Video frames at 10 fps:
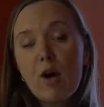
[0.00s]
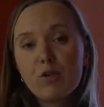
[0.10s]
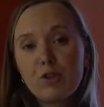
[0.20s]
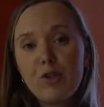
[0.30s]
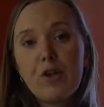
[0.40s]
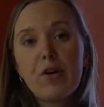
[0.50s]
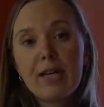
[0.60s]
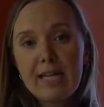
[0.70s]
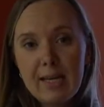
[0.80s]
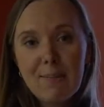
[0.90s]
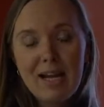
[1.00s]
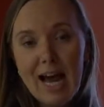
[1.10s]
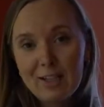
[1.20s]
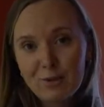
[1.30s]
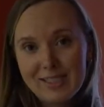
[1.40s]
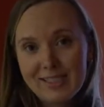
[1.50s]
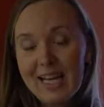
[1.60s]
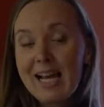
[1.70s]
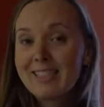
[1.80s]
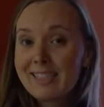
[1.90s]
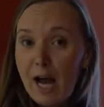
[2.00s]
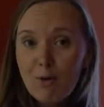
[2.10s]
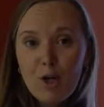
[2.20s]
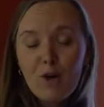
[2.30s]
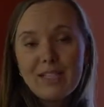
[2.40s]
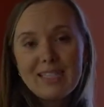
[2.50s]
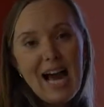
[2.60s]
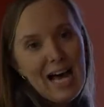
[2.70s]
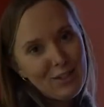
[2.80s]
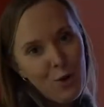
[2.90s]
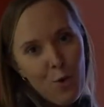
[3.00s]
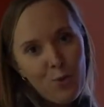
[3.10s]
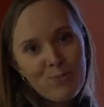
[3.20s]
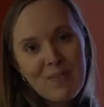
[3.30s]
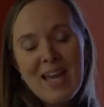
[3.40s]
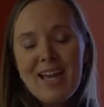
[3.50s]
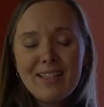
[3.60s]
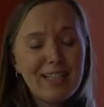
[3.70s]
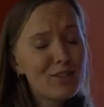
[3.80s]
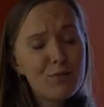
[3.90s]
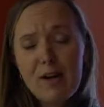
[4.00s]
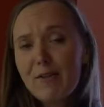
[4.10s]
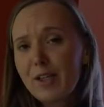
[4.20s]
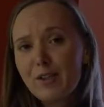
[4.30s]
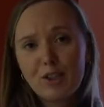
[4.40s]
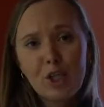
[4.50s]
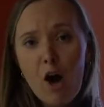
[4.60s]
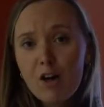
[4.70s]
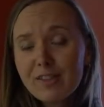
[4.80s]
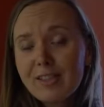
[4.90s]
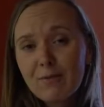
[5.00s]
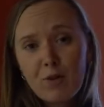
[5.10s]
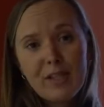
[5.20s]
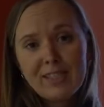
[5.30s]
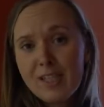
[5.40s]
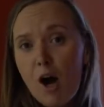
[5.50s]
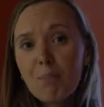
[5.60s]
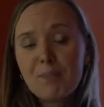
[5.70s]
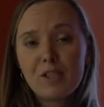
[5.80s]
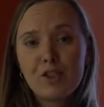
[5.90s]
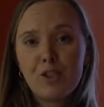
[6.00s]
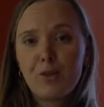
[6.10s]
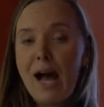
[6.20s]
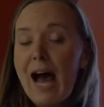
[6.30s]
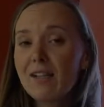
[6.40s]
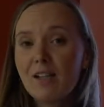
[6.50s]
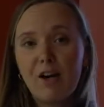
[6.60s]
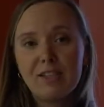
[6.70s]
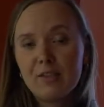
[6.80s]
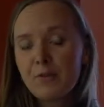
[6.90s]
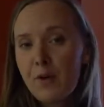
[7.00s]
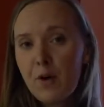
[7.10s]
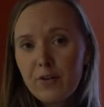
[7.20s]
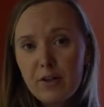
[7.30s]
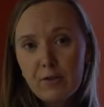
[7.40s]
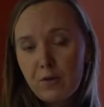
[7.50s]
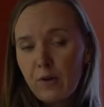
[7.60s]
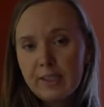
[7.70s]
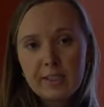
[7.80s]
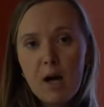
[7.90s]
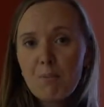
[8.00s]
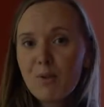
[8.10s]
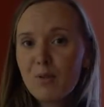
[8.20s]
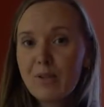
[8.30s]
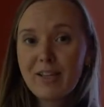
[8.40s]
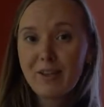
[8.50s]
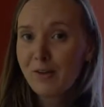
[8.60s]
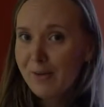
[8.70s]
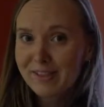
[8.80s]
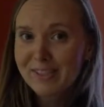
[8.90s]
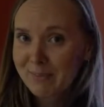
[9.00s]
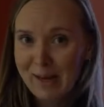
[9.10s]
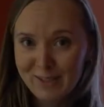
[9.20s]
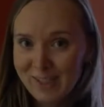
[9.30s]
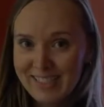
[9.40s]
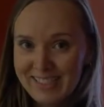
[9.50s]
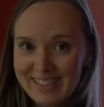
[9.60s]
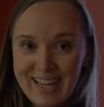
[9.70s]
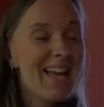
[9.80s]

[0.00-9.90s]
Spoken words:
onto your email address and download it at home. That's a very good chance, for example, to analyze it further, for example, with a career specialist.